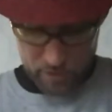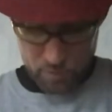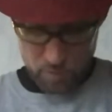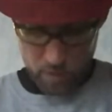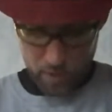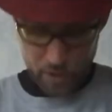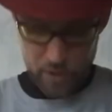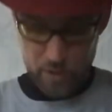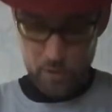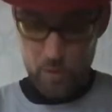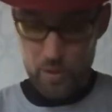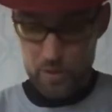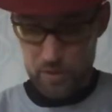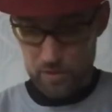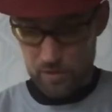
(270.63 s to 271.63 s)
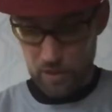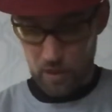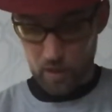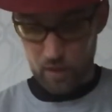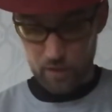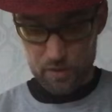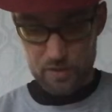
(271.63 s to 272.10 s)
want to do
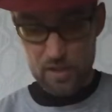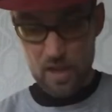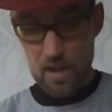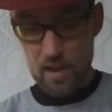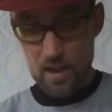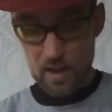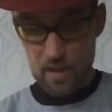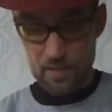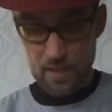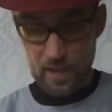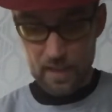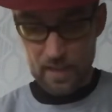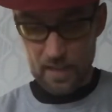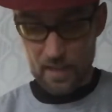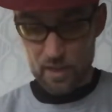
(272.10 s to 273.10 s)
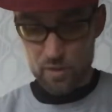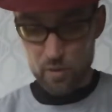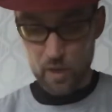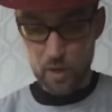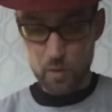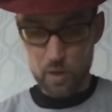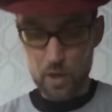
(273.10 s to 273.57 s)
stalls and that kind of
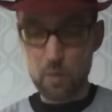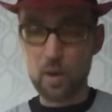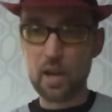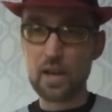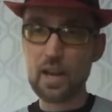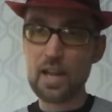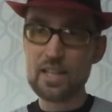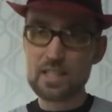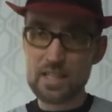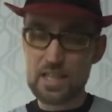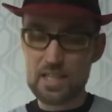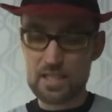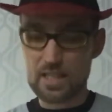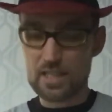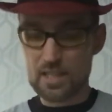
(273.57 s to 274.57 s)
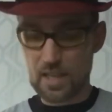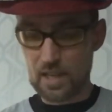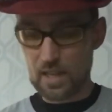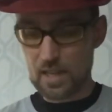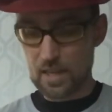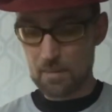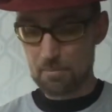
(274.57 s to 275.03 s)
trick where you want a nice easy
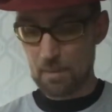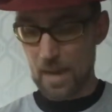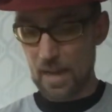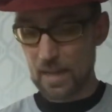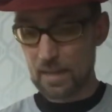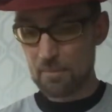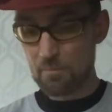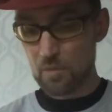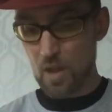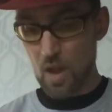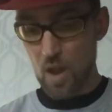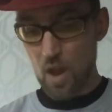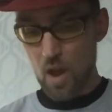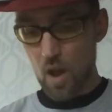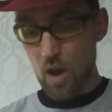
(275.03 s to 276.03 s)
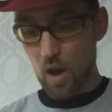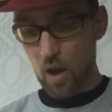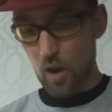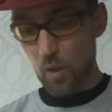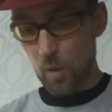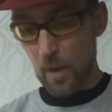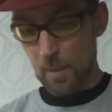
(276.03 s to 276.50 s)
tug come back,
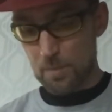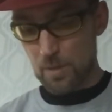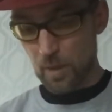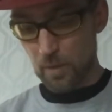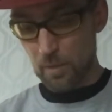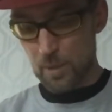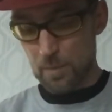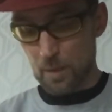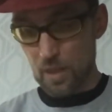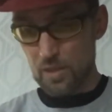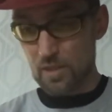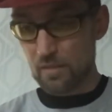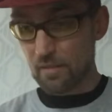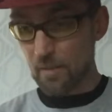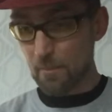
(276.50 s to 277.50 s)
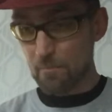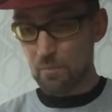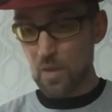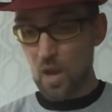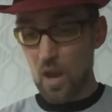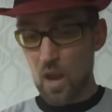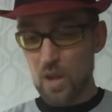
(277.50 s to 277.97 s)
all the way up to unresponsive.
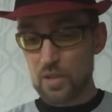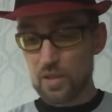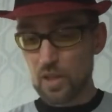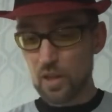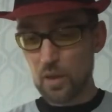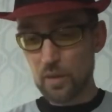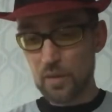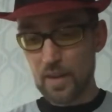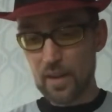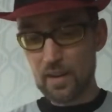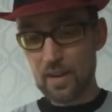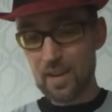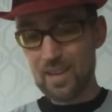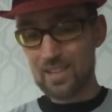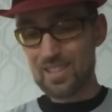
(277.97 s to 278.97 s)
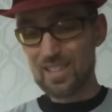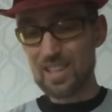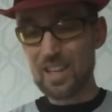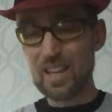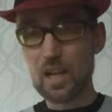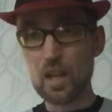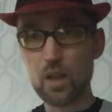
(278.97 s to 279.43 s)
So there it is.
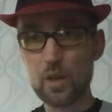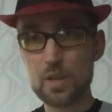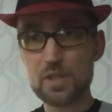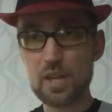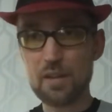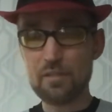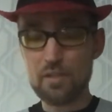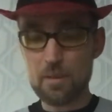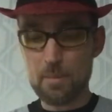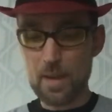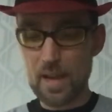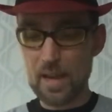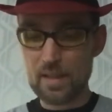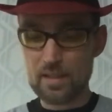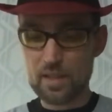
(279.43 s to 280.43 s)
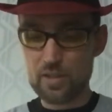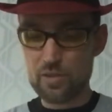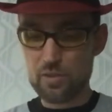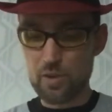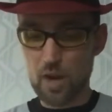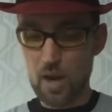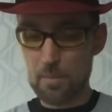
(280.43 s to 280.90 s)
You get a load of stuff in the bag. These
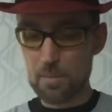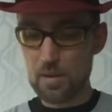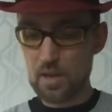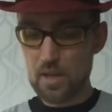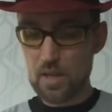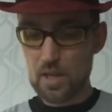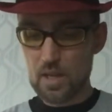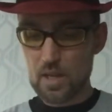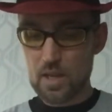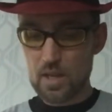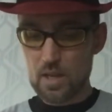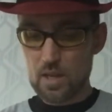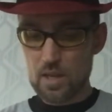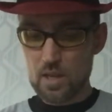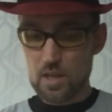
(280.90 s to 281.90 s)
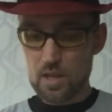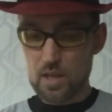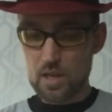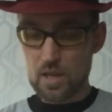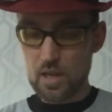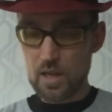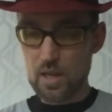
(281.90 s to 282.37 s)
drop
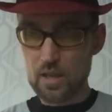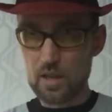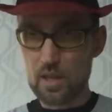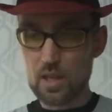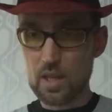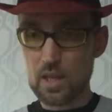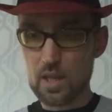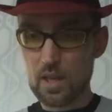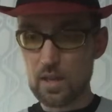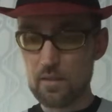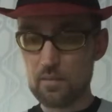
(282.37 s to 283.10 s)
on the,